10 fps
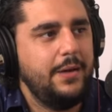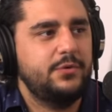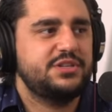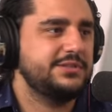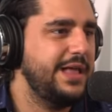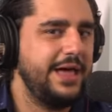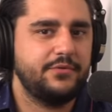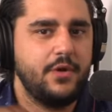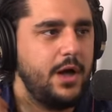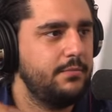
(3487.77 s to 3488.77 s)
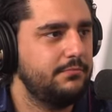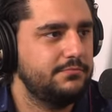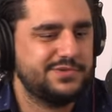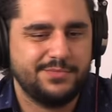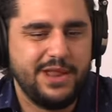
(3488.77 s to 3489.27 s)
I would just lather
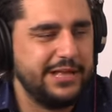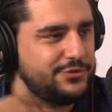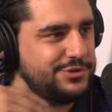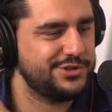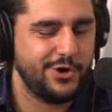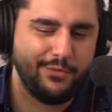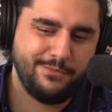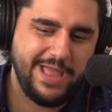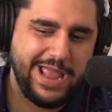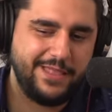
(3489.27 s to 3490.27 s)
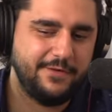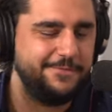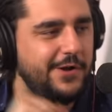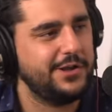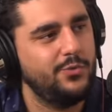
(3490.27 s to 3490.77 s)
up some natural soap in the
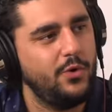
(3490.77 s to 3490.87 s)
fucking